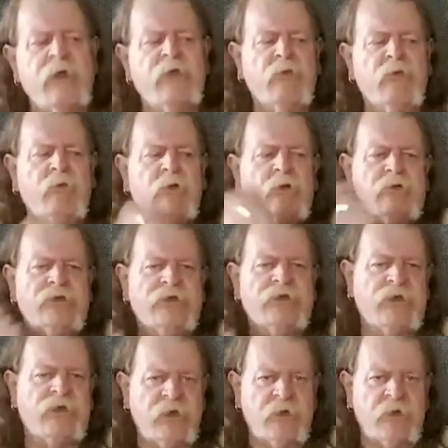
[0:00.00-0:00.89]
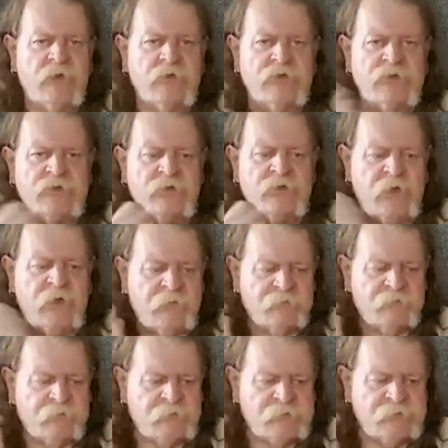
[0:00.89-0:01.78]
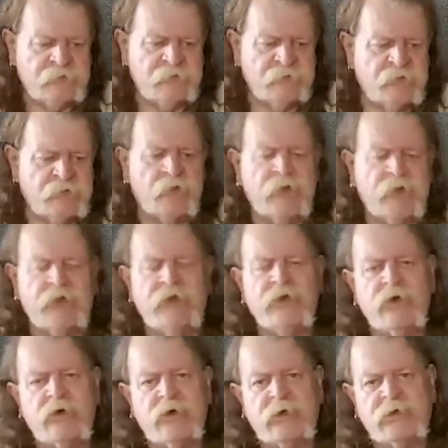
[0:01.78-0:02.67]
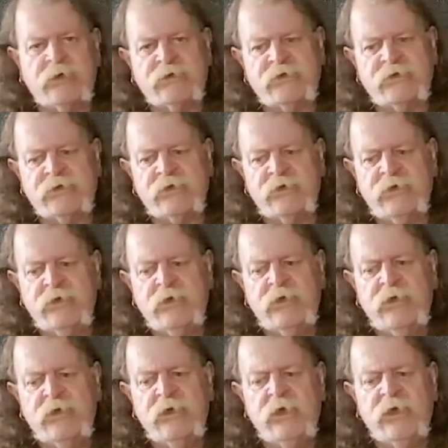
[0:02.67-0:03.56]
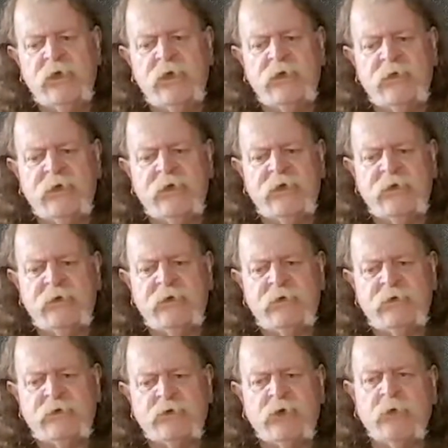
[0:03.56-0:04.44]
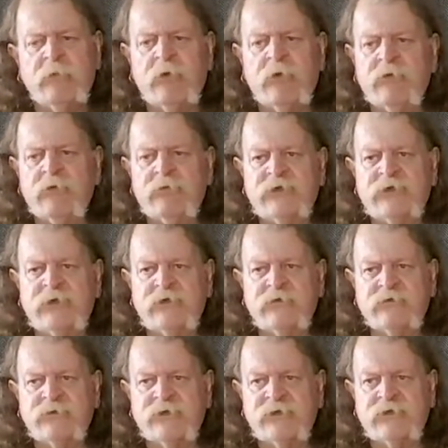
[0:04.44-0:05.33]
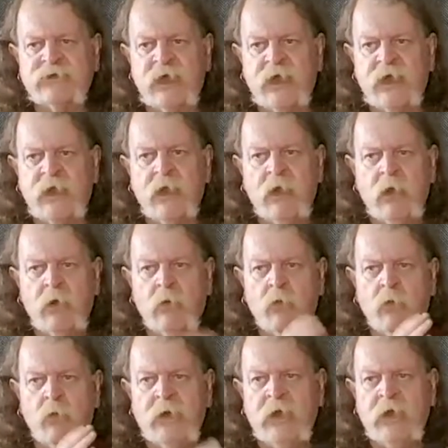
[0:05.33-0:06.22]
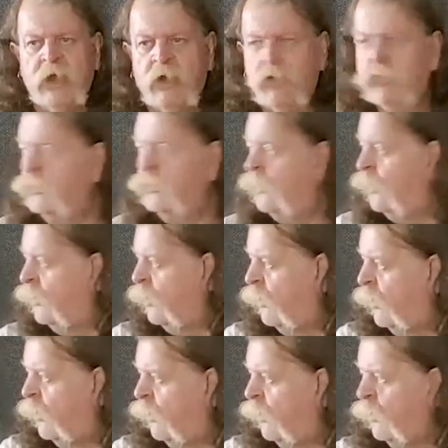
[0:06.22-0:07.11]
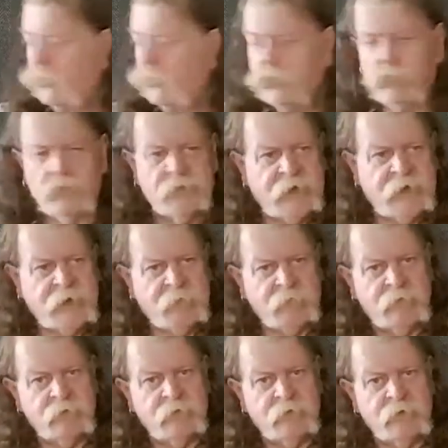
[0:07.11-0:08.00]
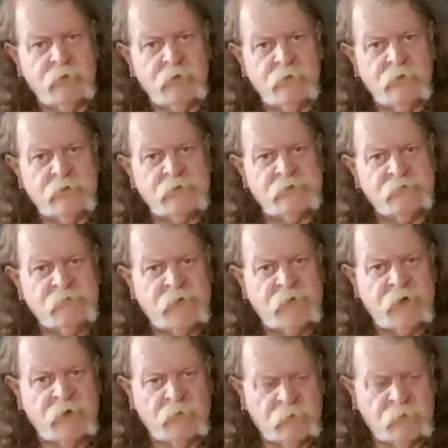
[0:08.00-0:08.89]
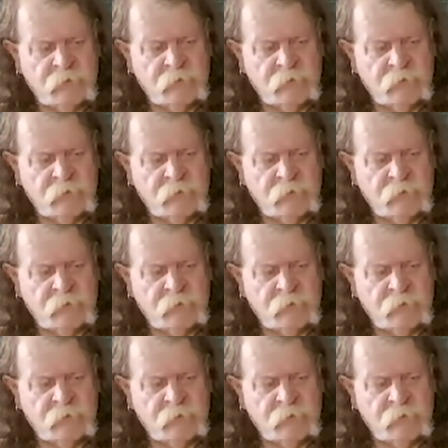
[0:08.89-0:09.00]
the Baltic coast you have the Teutonic Knights. And they took it upon themselves to say, we own all the amber that's found.